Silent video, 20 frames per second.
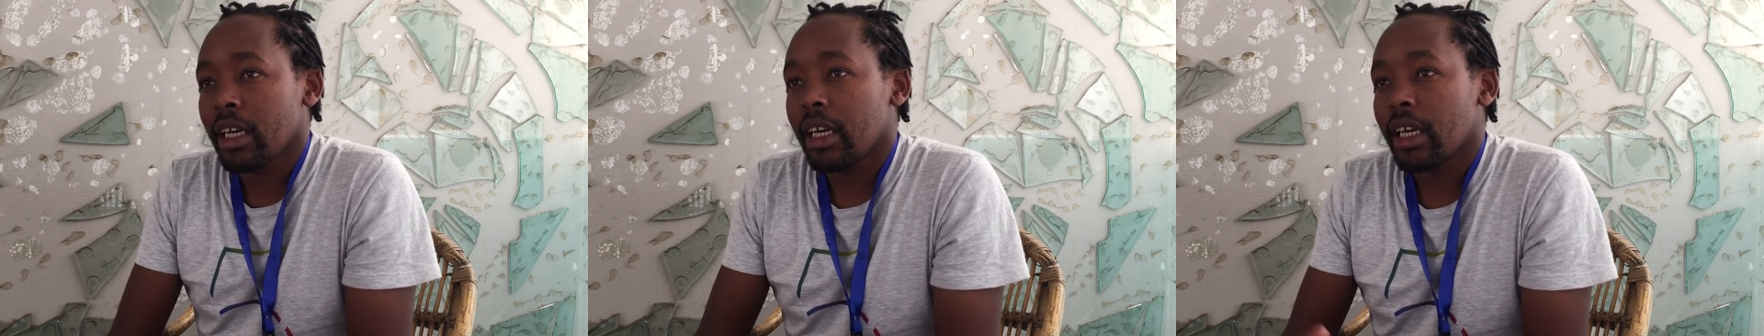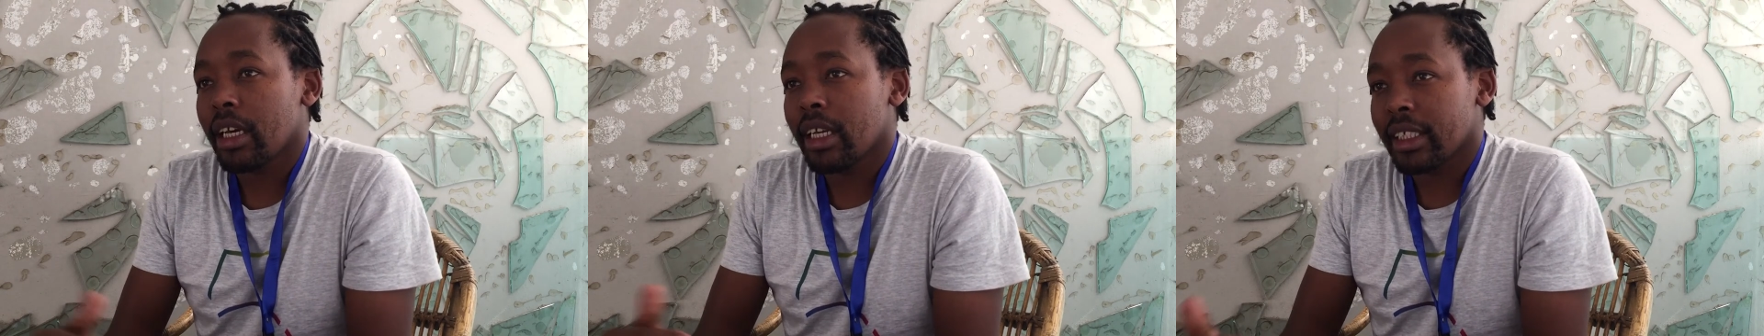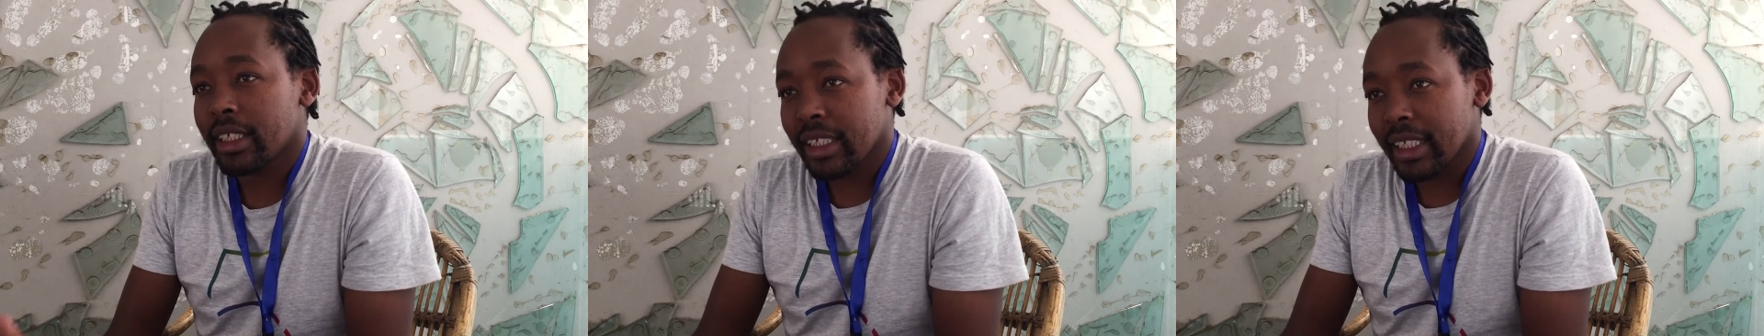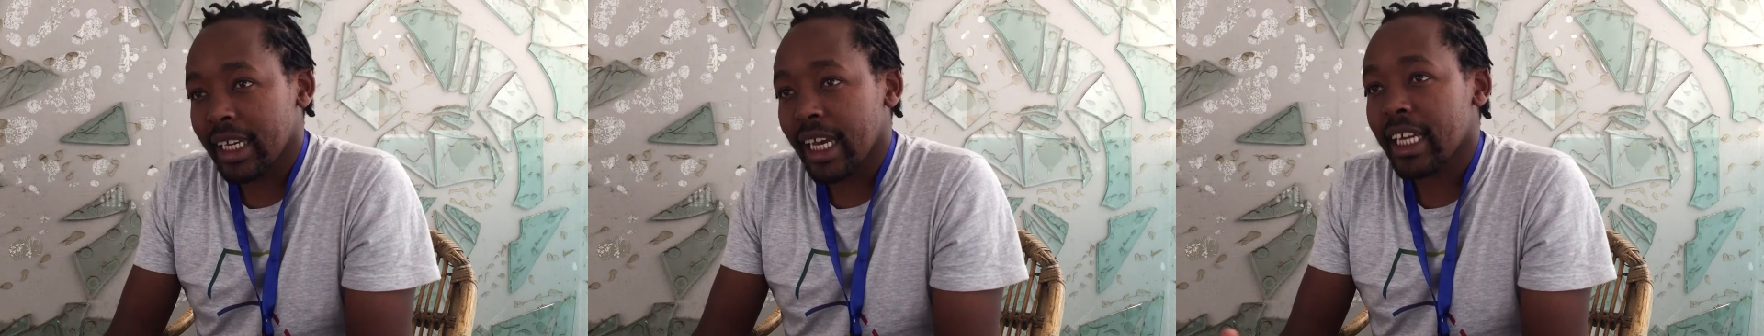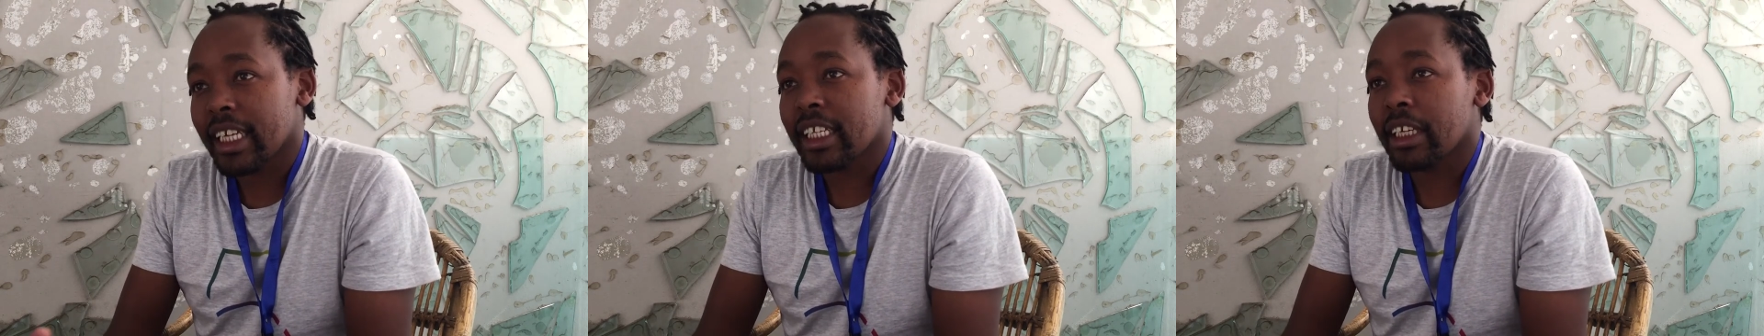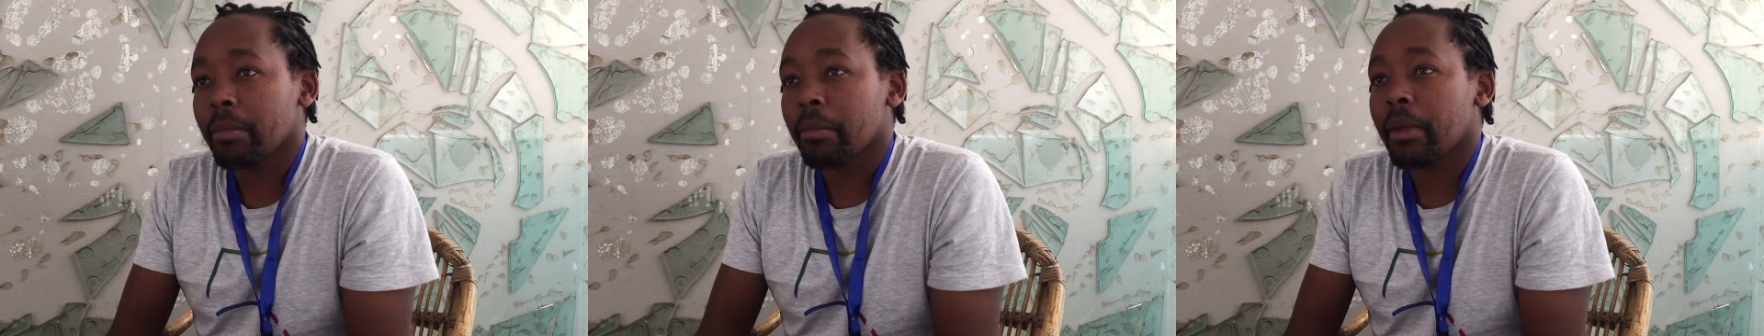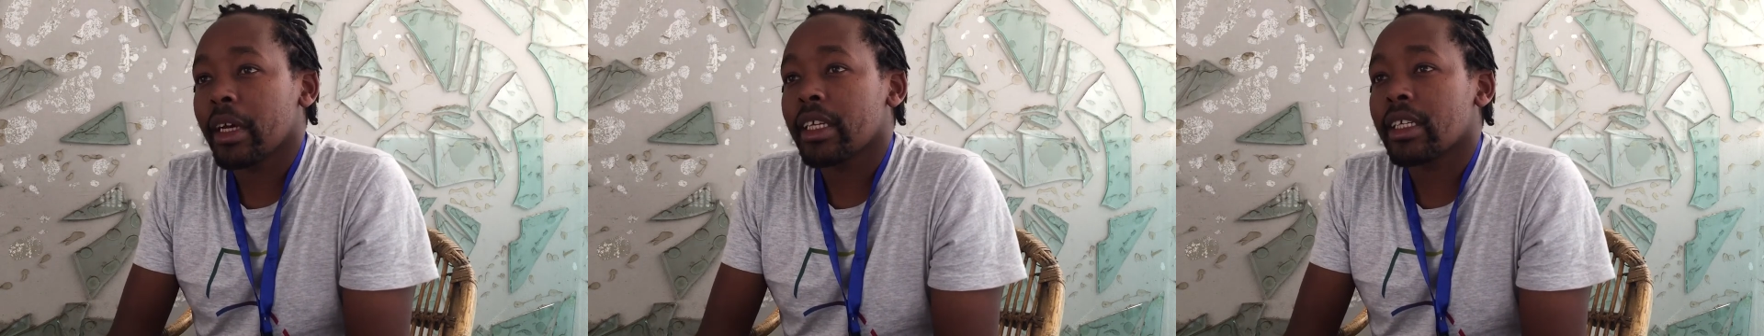it's
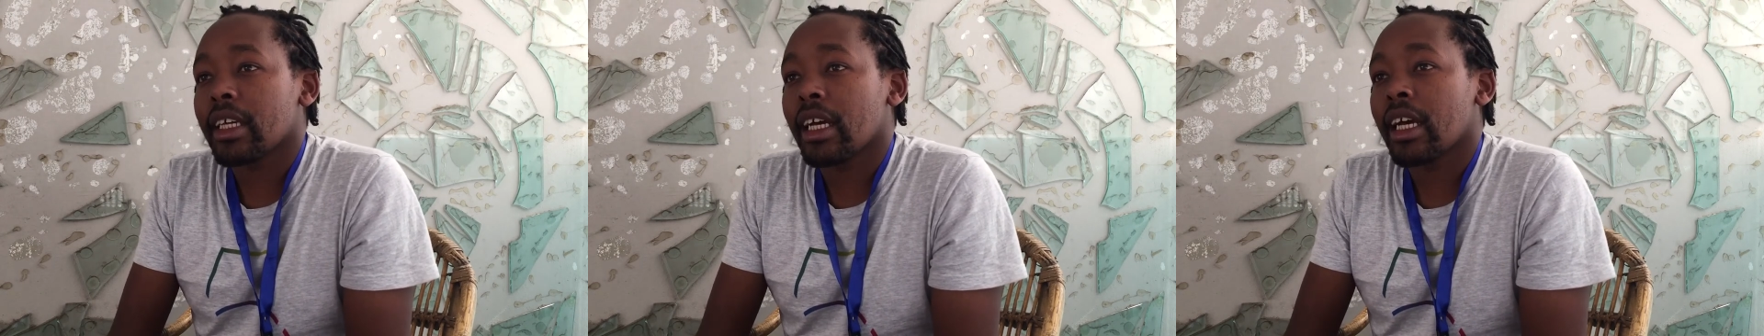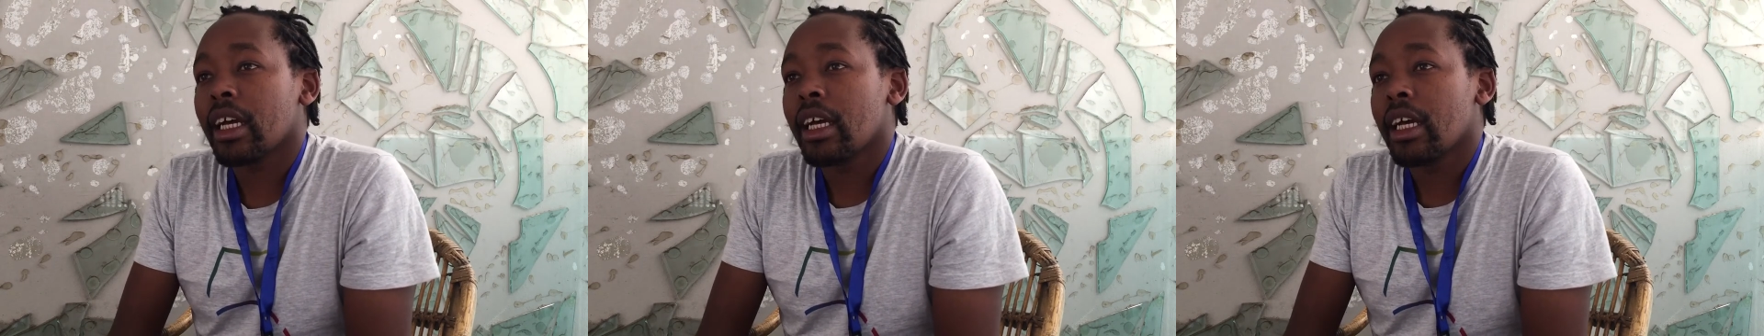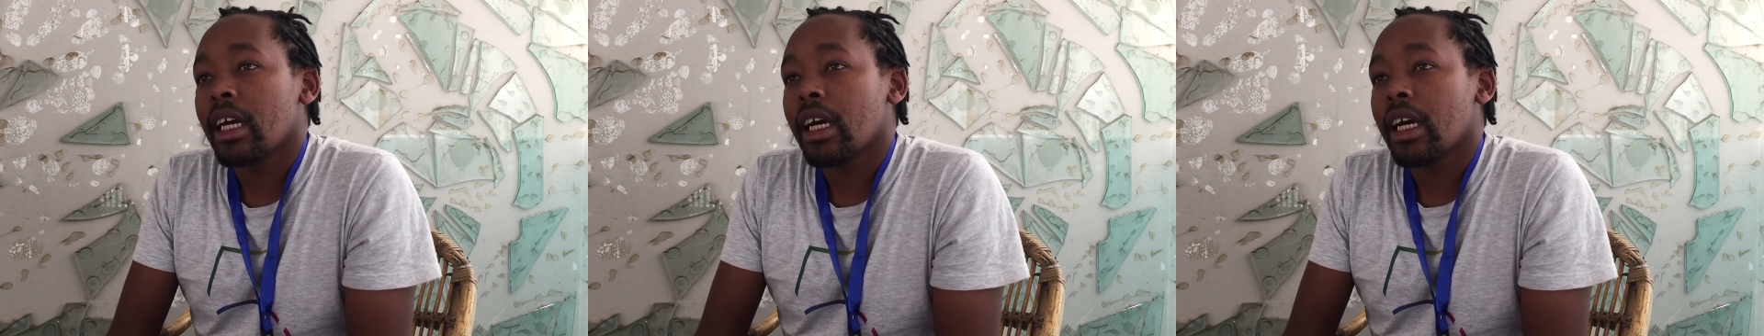getting better.